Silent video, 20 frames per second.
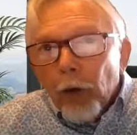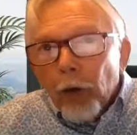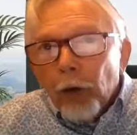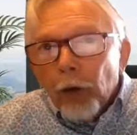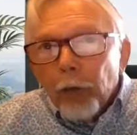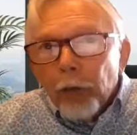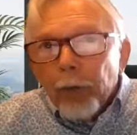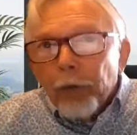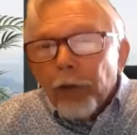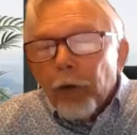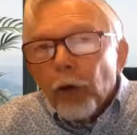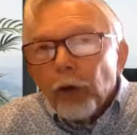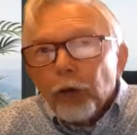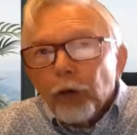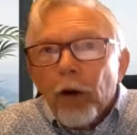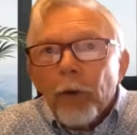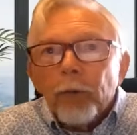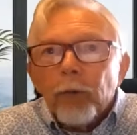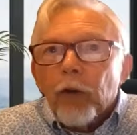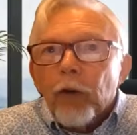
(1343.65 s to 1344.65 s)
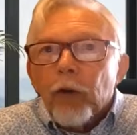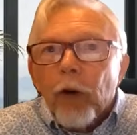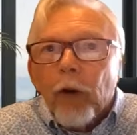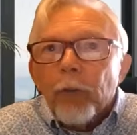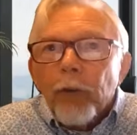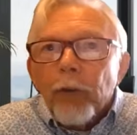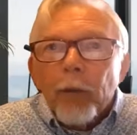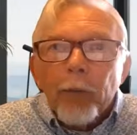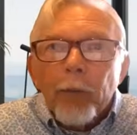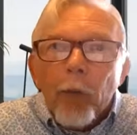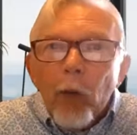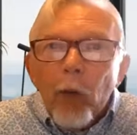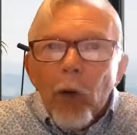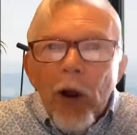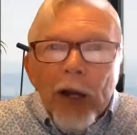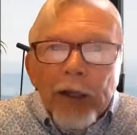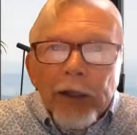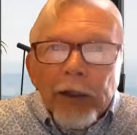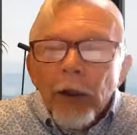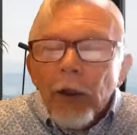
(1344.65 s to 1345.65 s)
I mean, before Trump
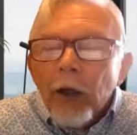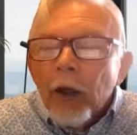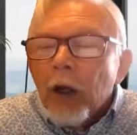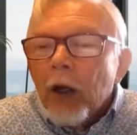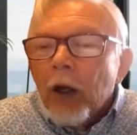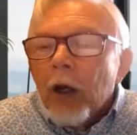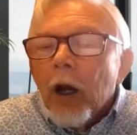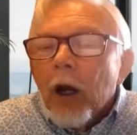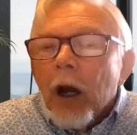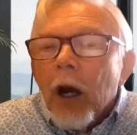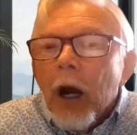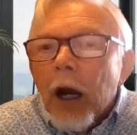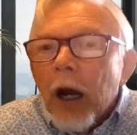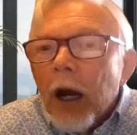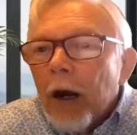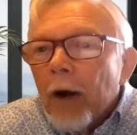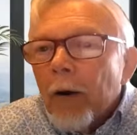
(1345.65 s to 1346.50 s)
term number one,